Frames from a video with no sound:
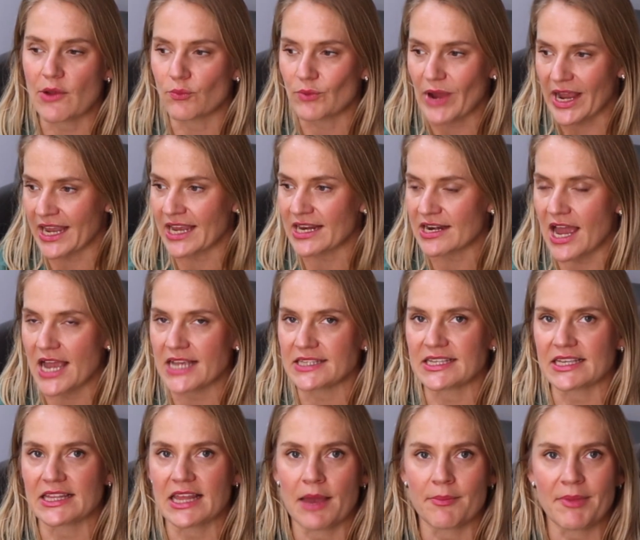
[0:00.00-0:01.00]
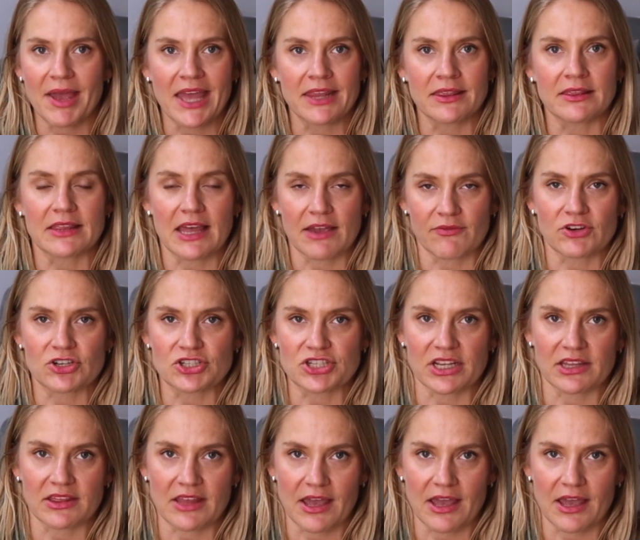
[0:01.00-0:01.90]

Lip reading: recognizing them and leveraging